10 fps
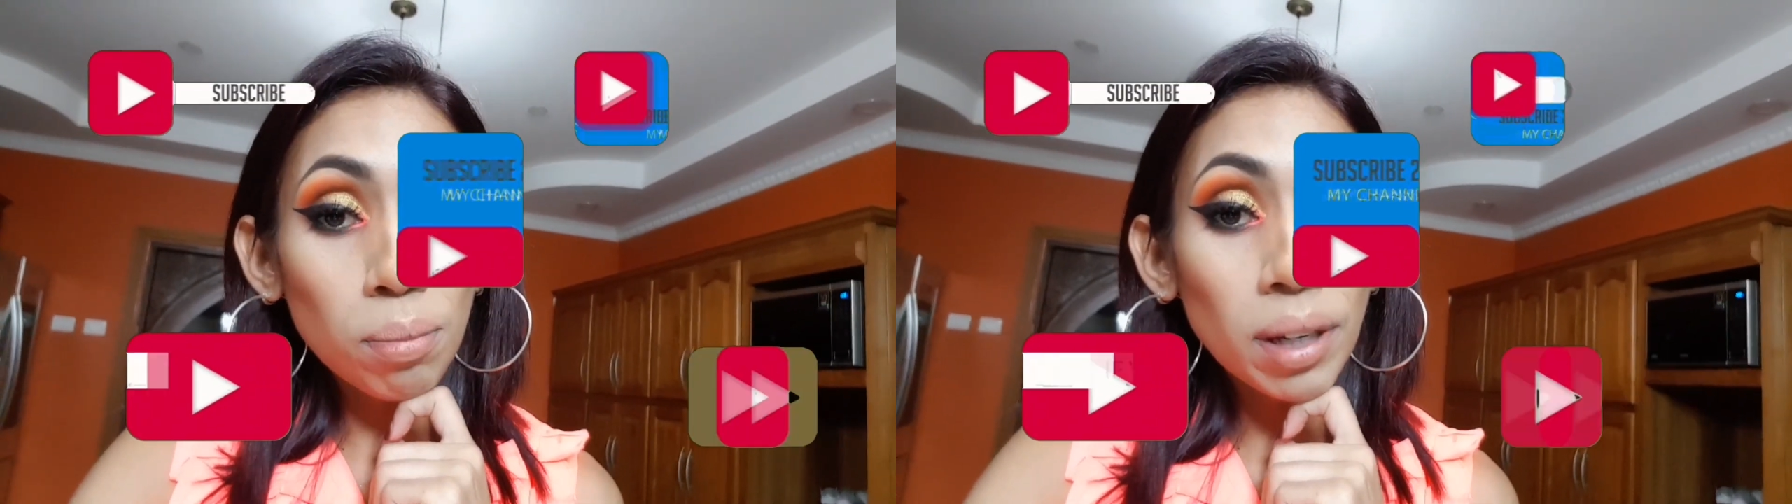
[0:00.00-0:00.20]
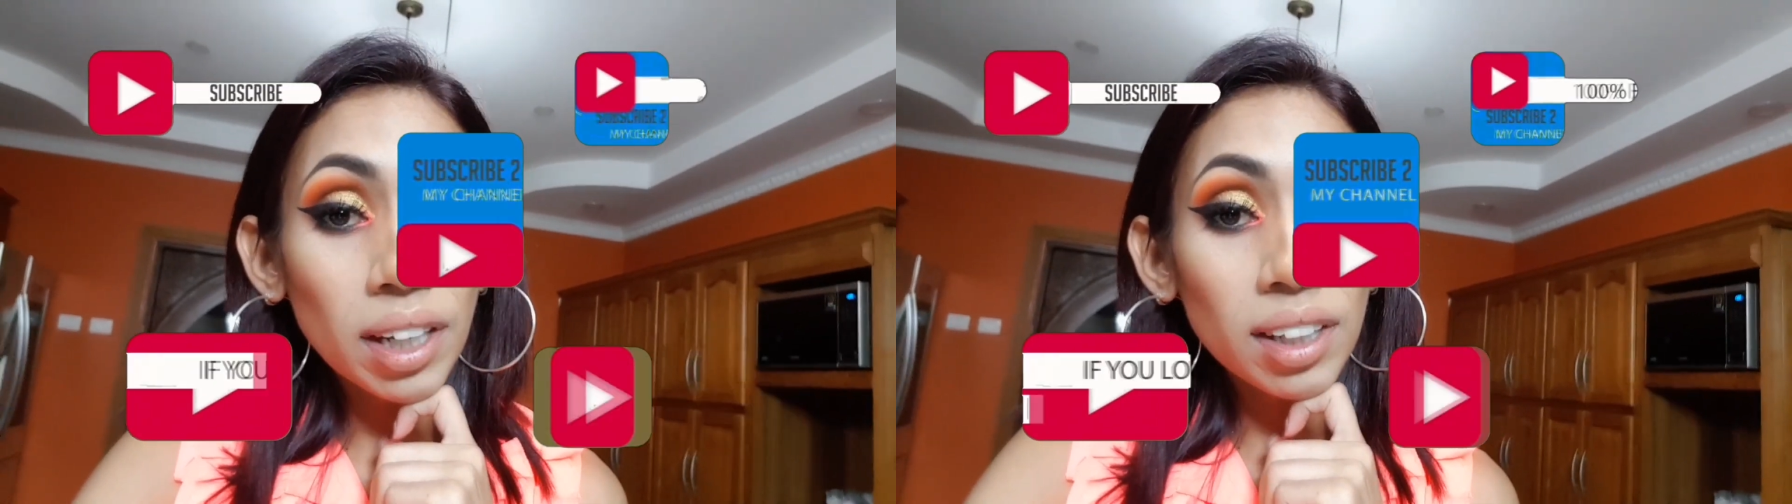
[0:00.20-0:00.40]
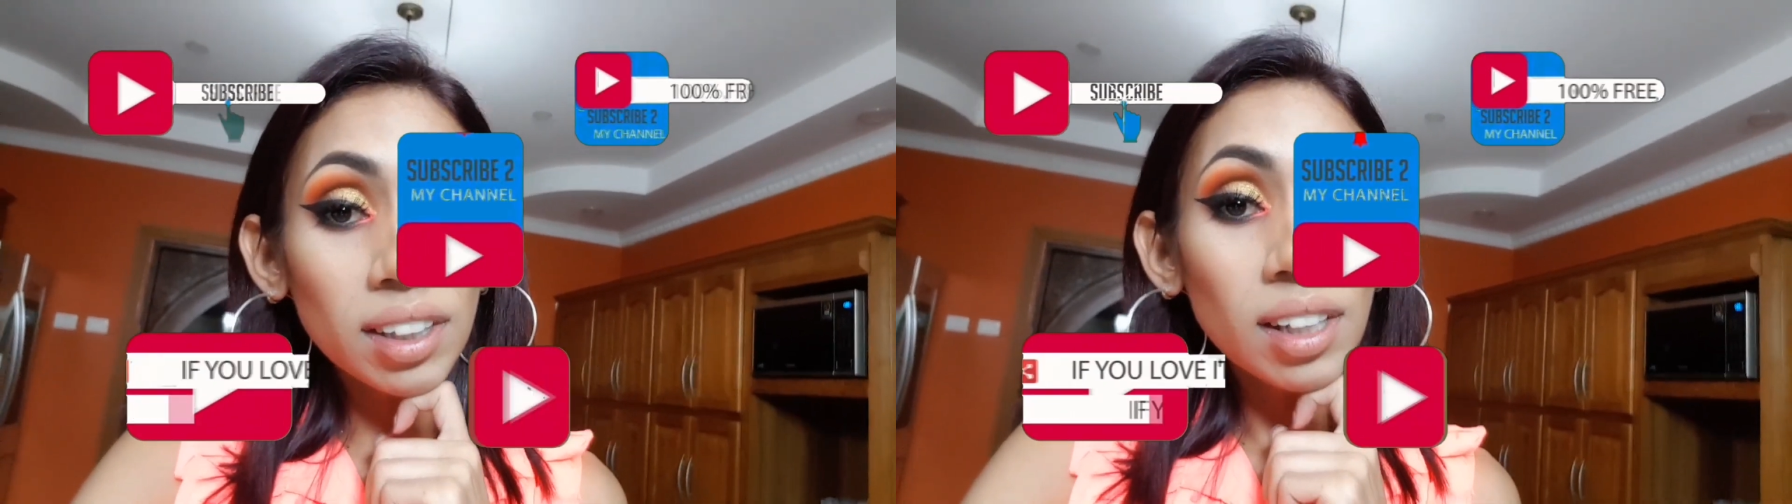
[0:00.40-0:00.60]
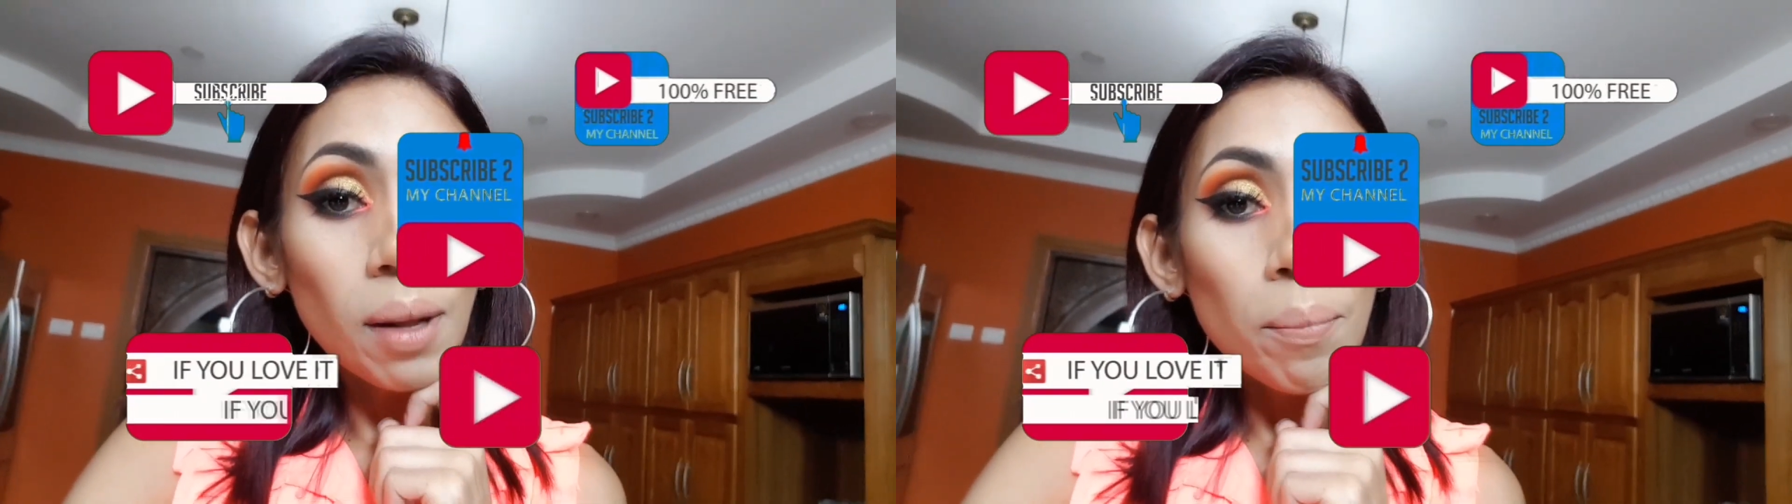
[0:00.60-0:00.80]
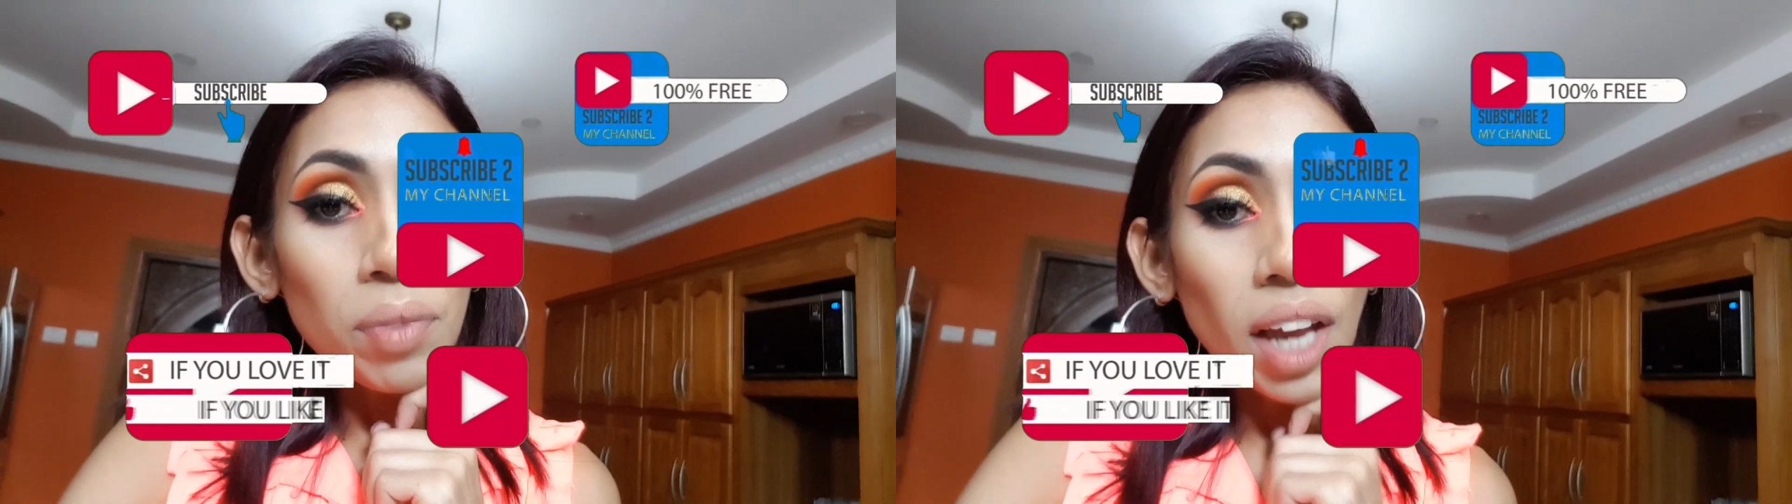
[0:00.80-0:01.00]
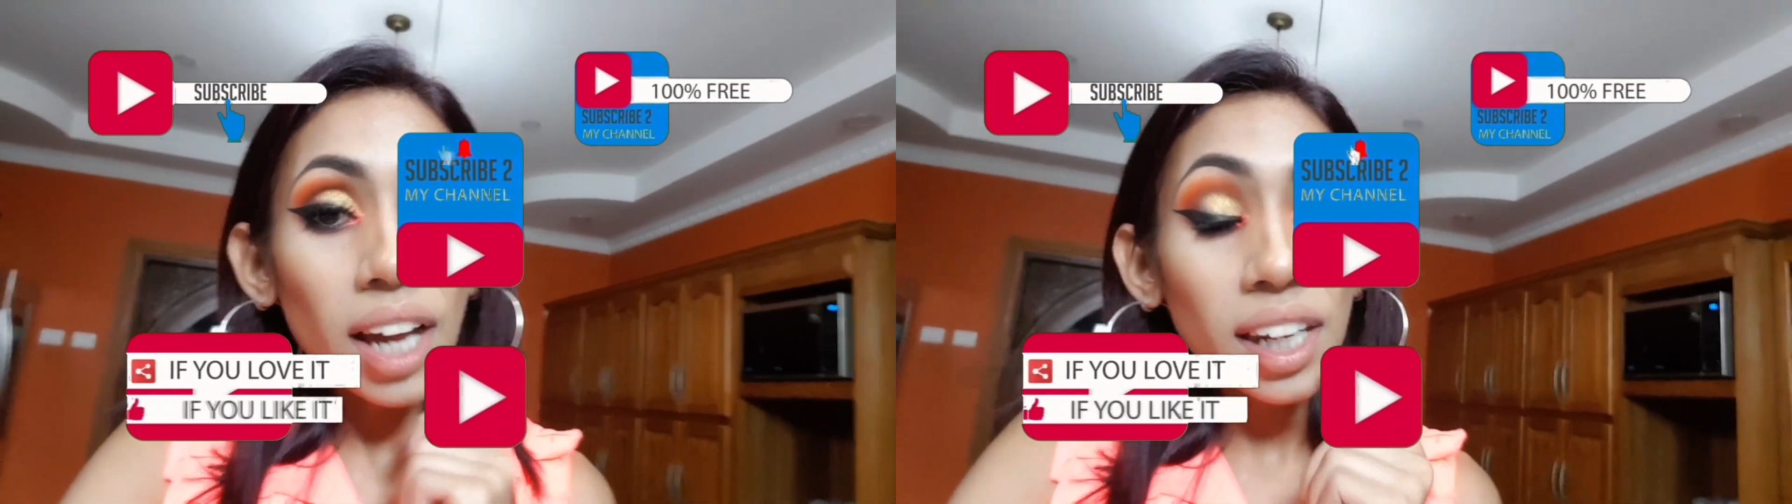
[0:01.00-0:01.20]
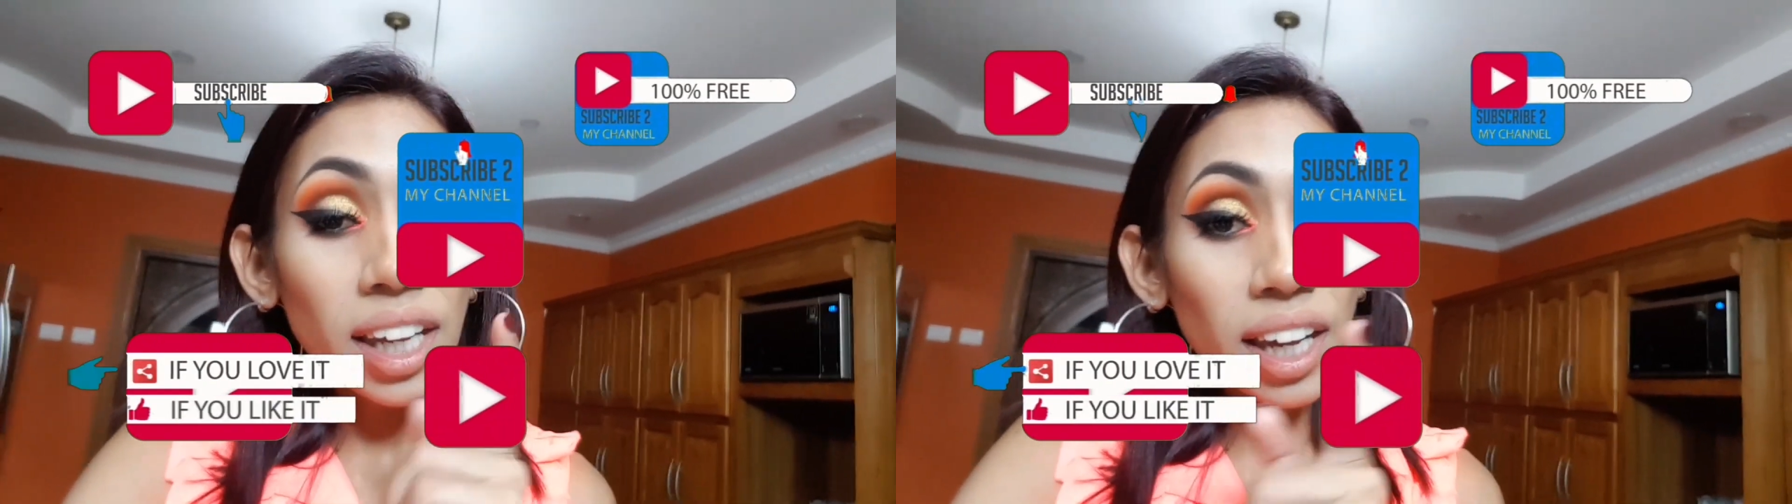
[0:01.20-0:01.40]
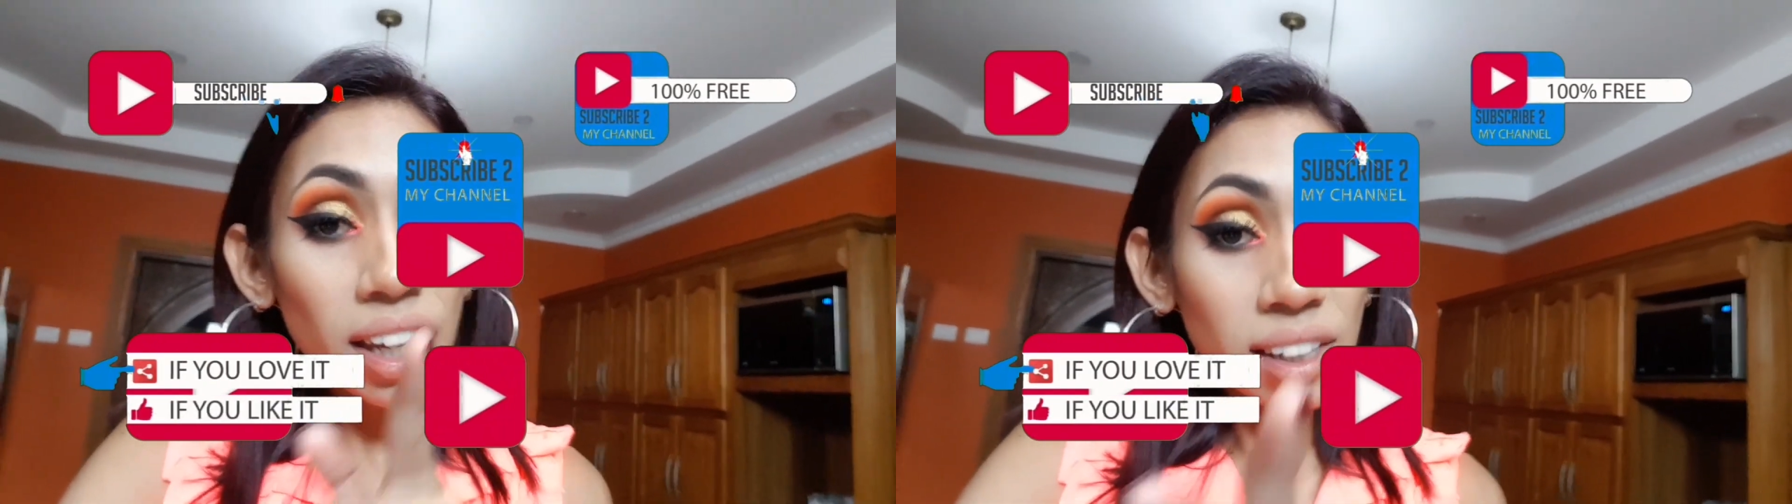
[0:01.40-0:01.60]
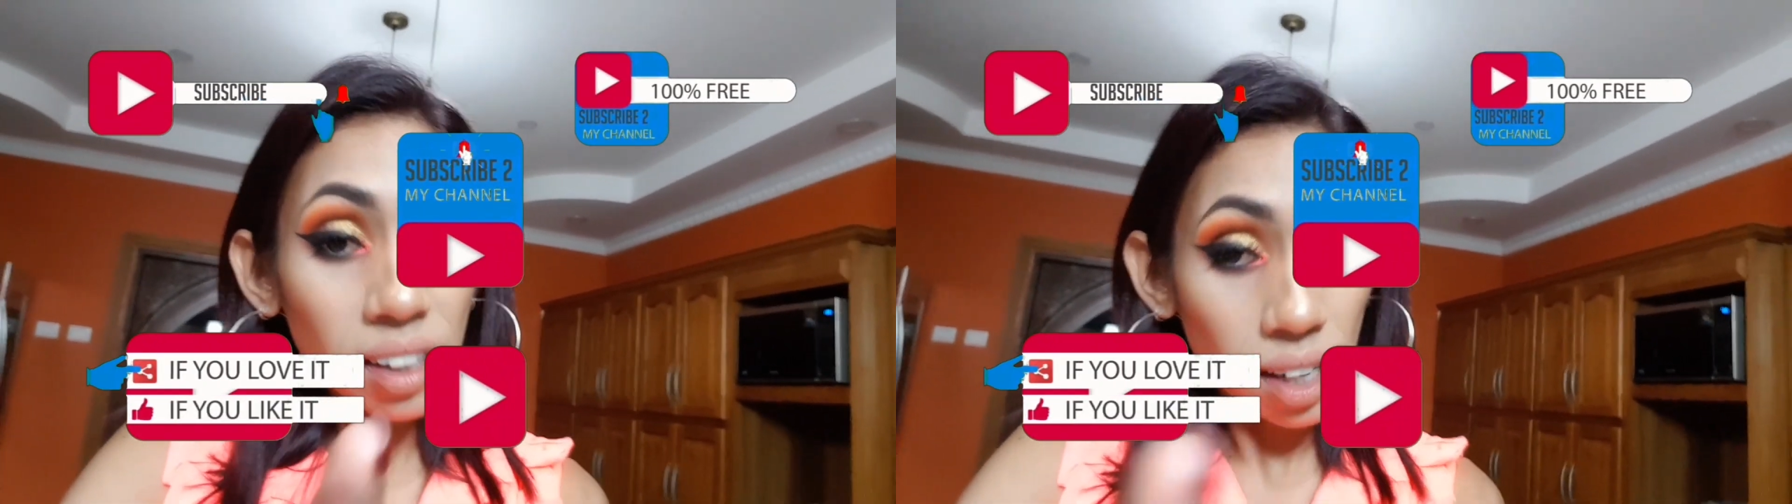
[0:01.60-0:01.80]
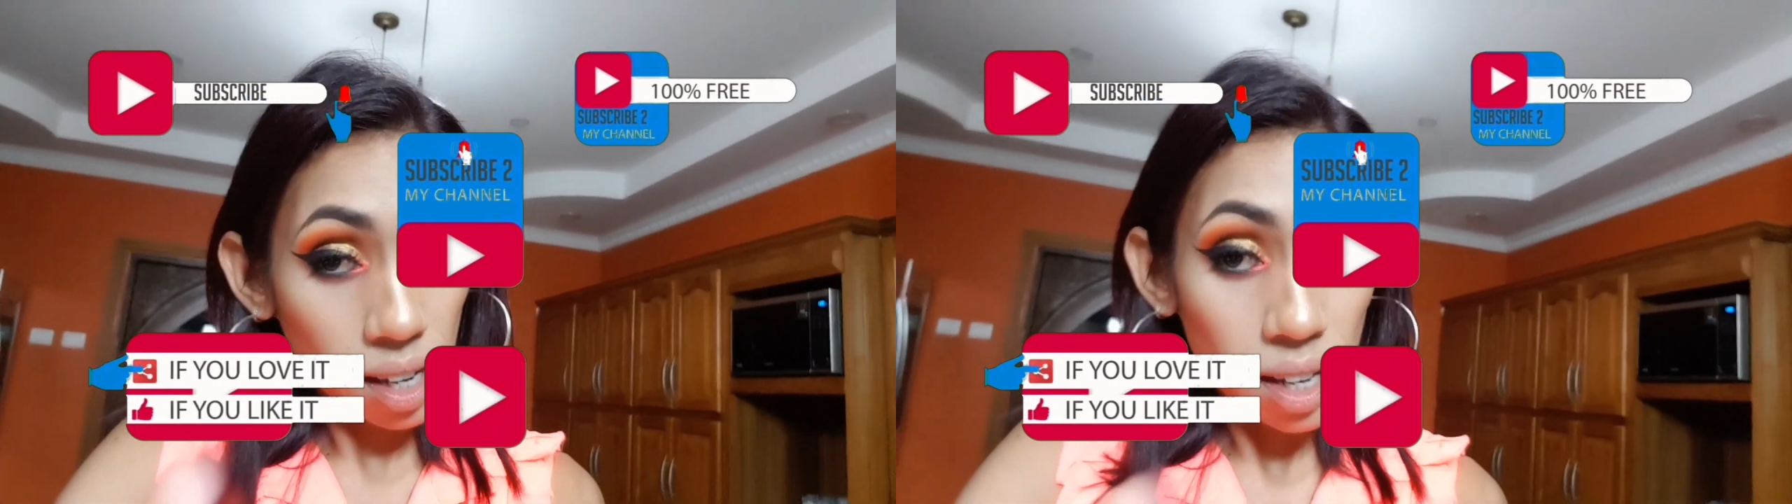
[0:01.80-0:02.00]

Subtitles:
bell, and again,